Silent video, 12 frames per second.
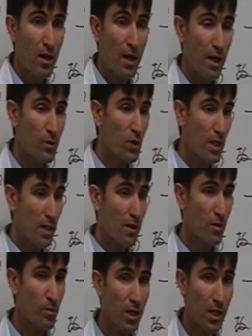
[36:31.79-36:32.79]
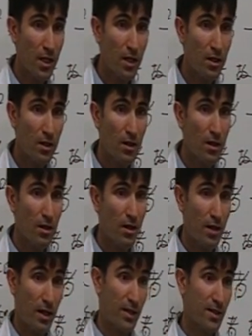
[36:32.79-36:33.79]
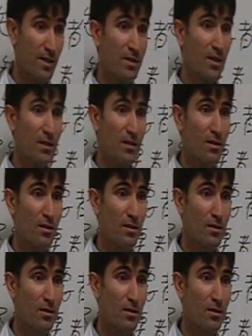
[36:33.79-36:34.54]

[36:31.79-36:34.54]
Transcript: and we get our money and that's it.